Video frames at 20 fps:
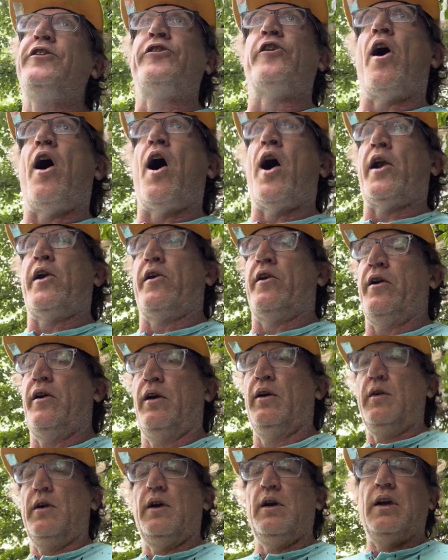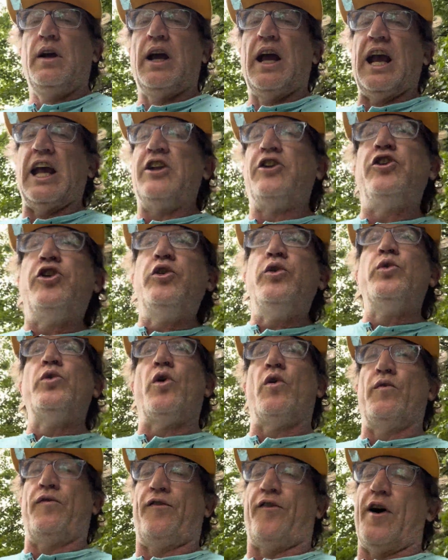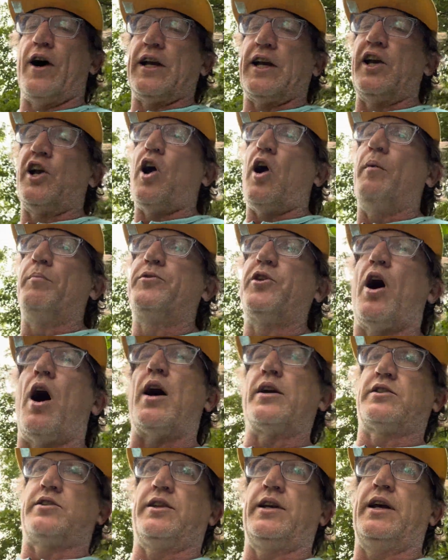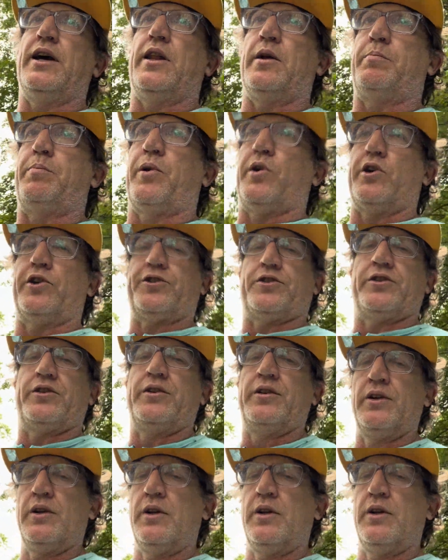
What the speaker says: daughter, and you don't fucking come talk to the other person.